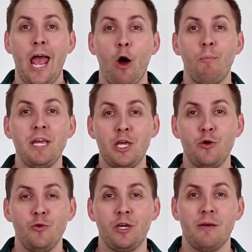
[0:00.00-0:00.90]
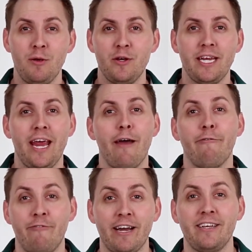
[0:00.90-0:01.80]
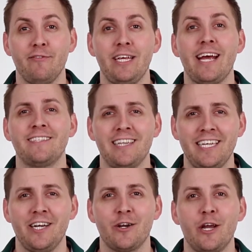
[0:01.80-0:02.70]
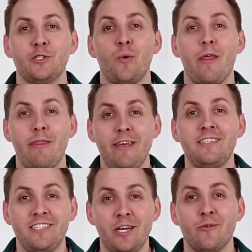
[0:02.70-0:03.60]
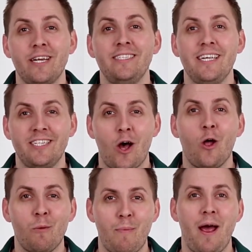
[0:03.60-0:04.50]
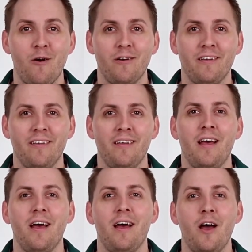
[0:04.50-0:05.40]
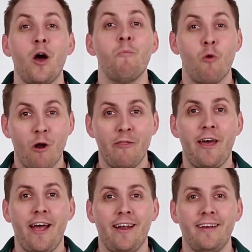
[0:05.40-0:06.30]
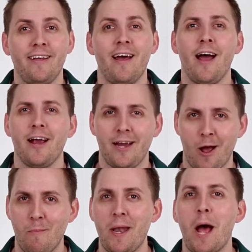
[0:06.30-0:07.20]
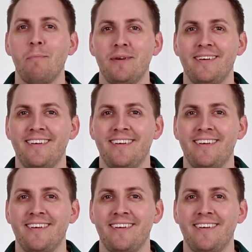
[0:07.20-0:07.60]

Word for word: Helping you communicate effectively as a leader is what this series is all about. More on that coming up.